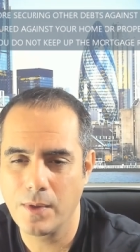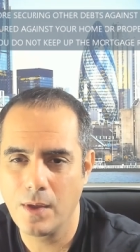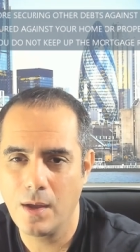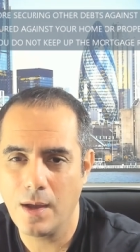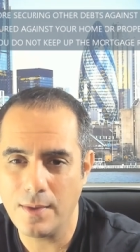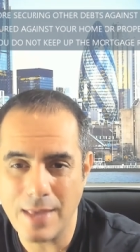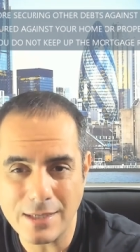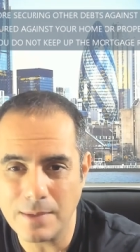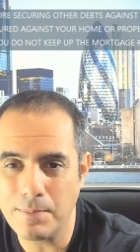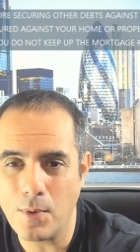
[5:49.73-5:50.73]
And that's
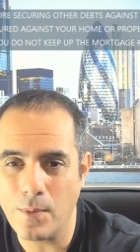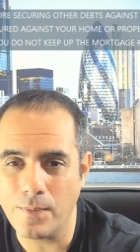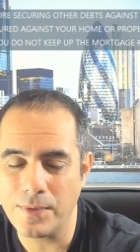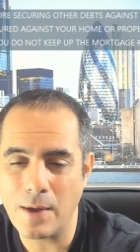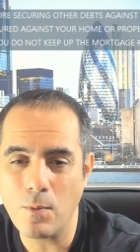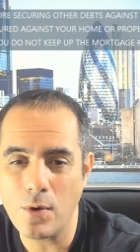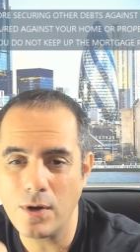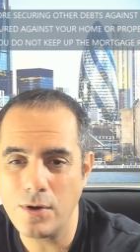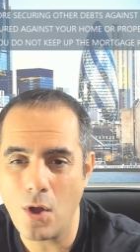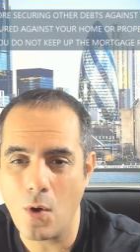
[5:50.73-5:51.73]
important. They want to
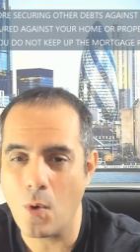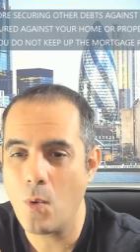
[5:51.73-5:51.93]
know